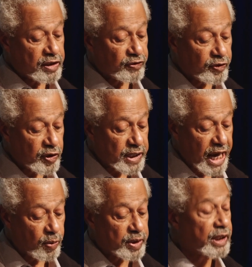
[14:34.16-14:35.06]
as a first
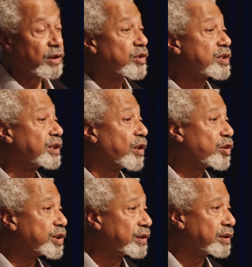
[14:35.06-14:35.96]
language across the
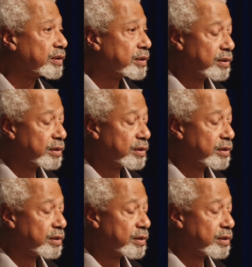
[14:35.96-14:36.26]
ocean.